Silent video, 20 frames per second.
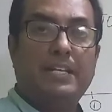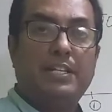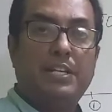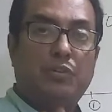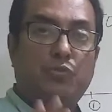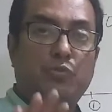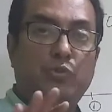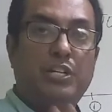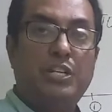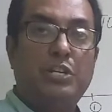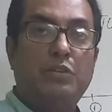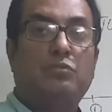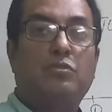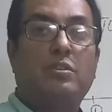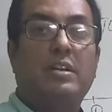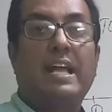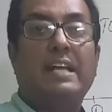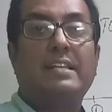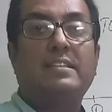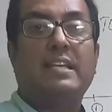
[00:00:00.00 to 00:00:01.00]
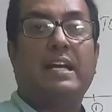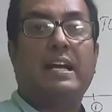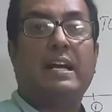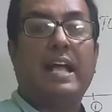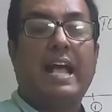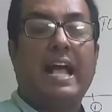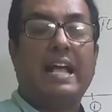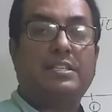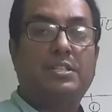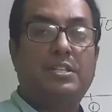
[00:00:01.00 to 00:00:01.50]
that it could neutralize the
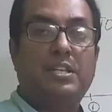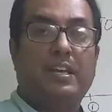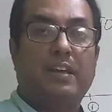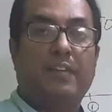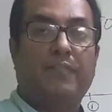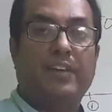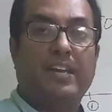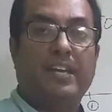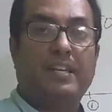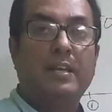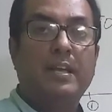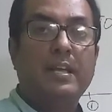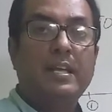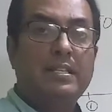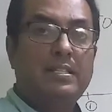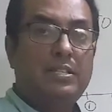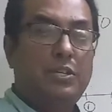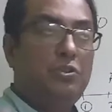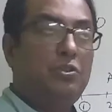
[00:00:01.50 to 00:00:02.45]
acidic effect.